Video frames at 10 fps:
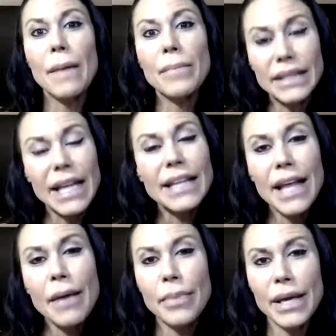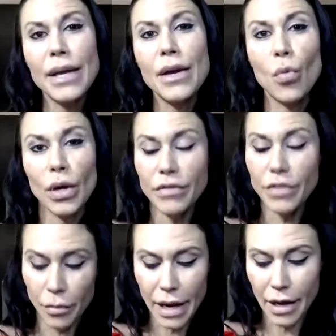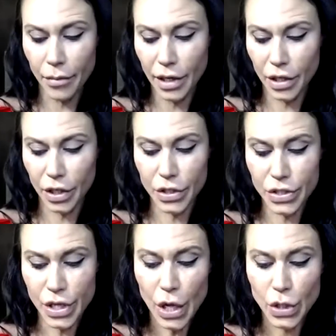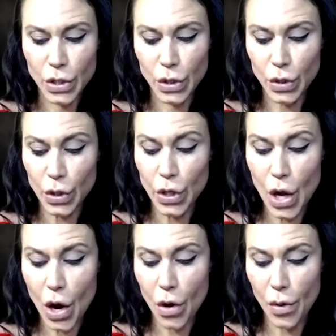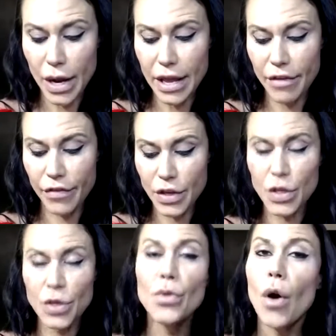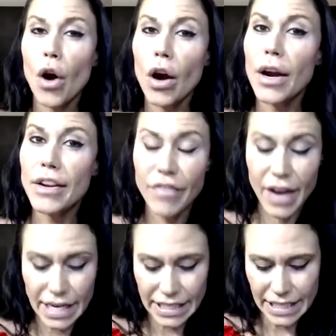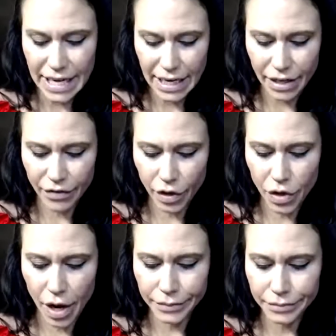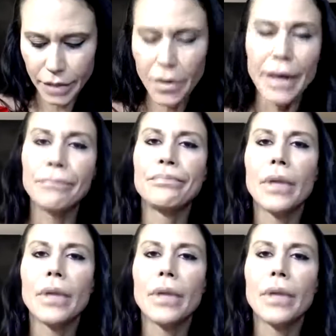but let that be one of your mile markers to know if you are in fact negative or not. Okay.